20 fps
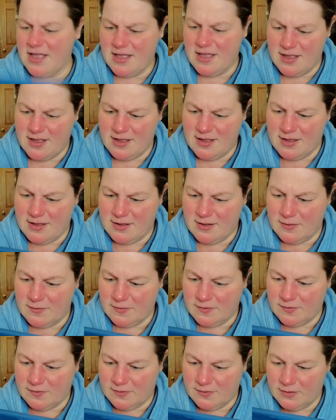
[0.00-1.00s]

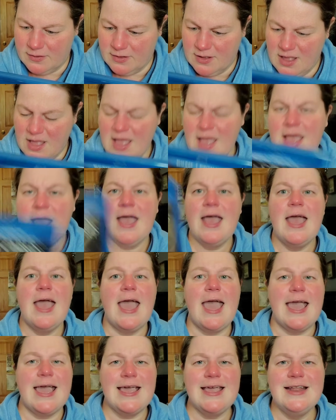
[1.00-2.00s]
is
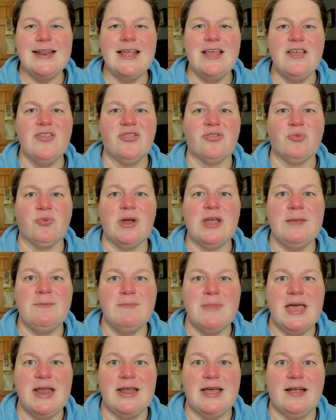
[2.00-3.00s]
83
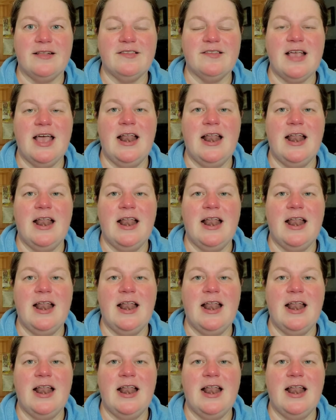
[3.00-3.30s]
minutes.